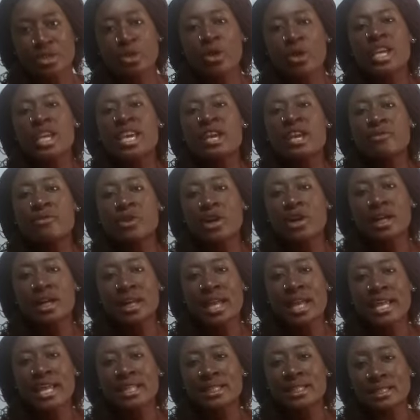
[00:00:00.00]
So if your
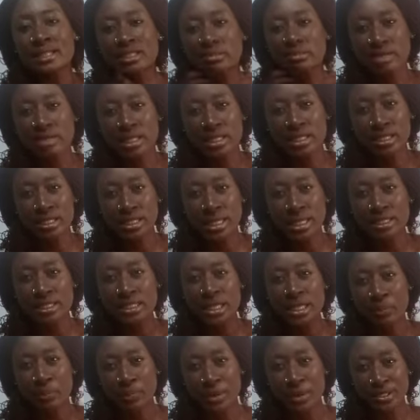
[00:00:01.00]
client still maintain
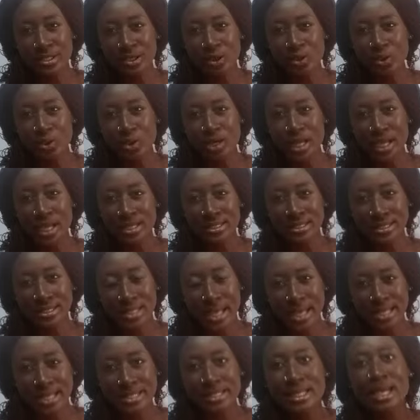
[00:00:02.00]
a particular
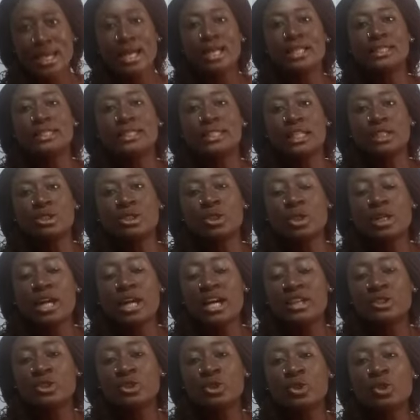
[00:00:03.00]
size, then you
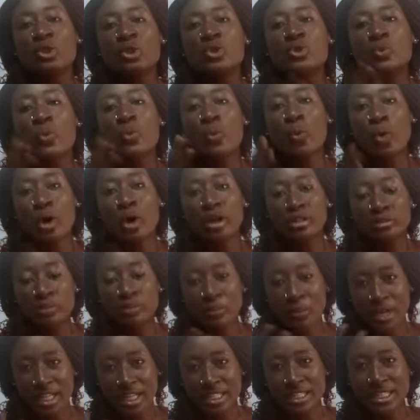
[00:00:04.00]
can use one
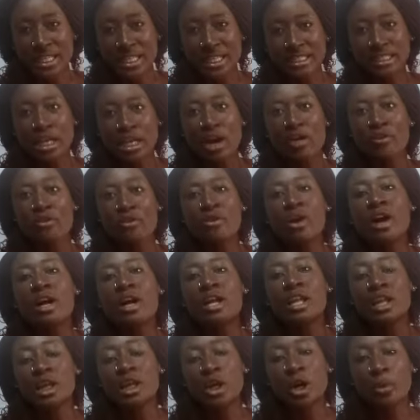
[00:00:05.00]
pattern for
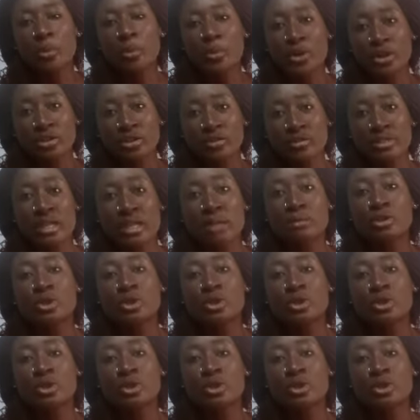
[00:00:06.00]
a long period of time.